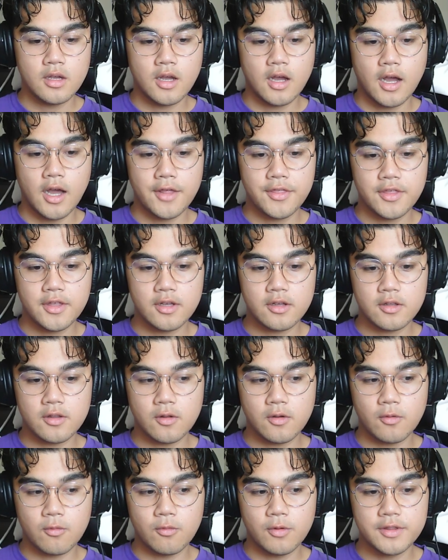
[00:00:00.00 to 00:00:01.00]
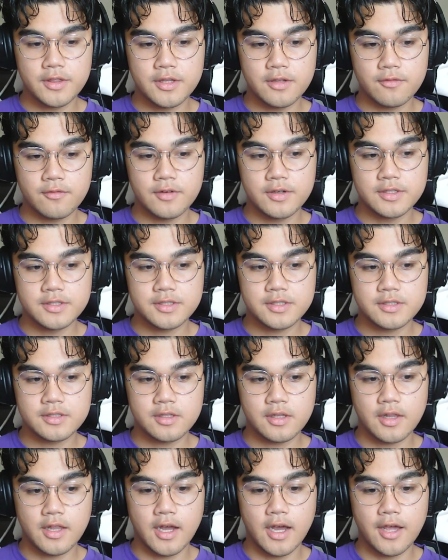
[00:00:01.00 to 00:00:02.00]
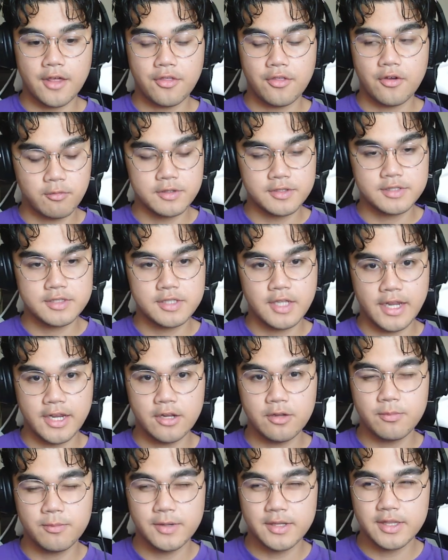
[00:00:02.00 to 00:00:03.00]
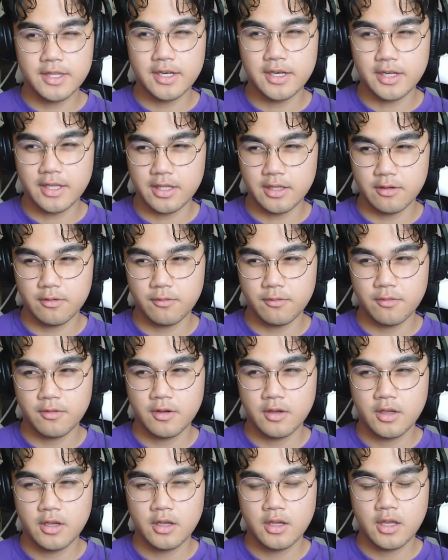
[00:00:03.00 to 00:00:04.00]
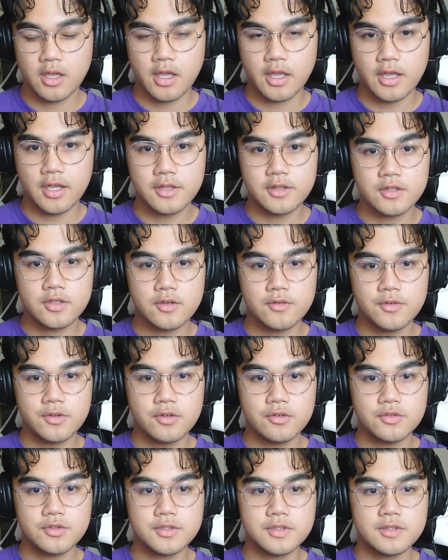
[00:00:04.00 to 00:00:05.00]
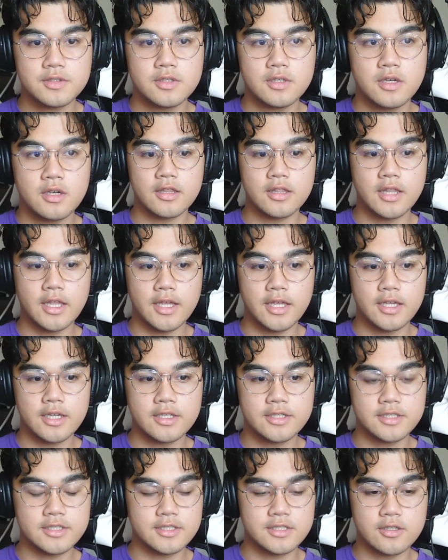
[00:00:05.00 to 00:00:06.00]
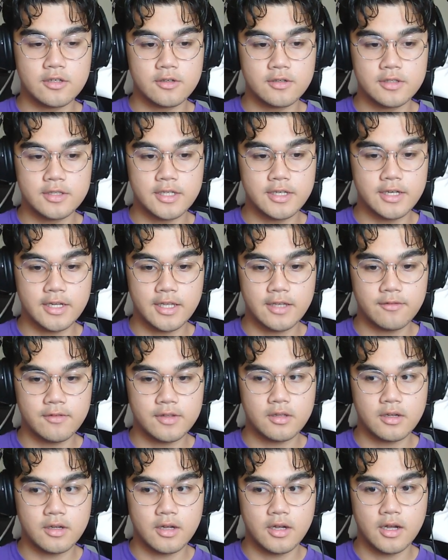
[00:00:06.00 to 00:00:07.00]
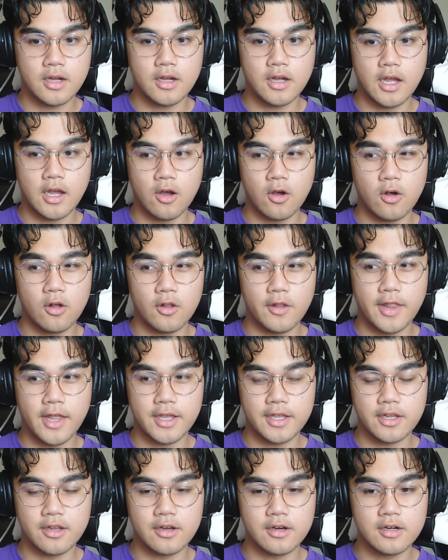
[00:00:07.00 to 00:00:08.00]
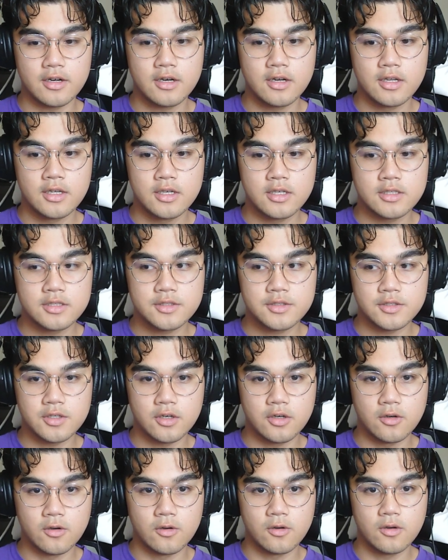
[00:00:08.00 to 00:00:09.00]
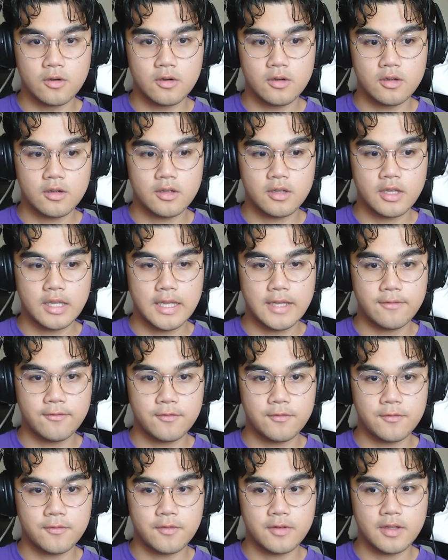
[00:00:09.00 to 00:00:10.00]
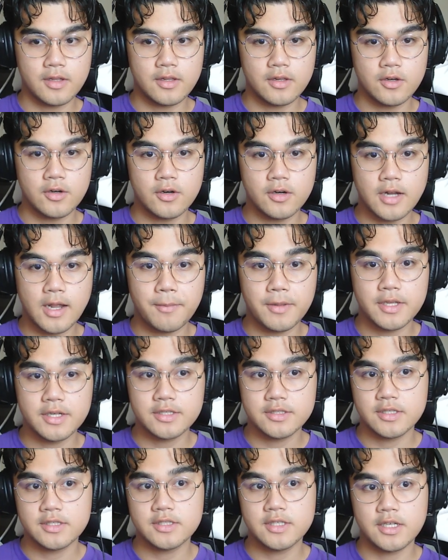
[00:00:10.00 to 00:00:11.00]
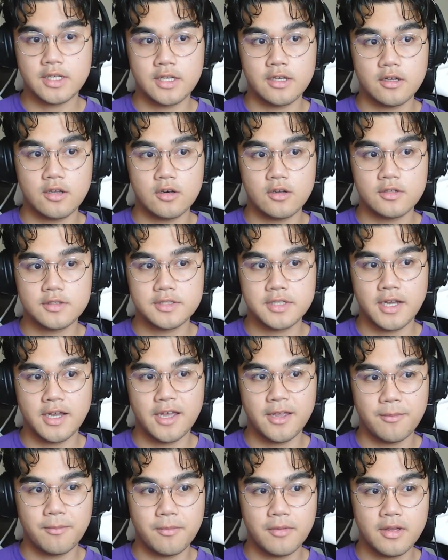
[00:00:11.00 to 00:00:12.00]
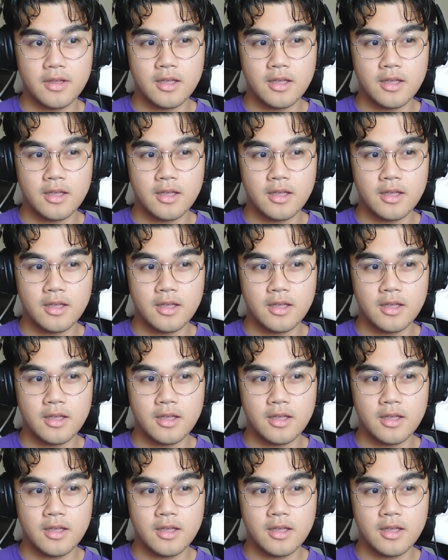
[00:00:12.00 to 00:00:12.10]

I think one difference that I thought was AUB didn't give interviews. They just didn't give it at all that year. So if your application is taking a long time,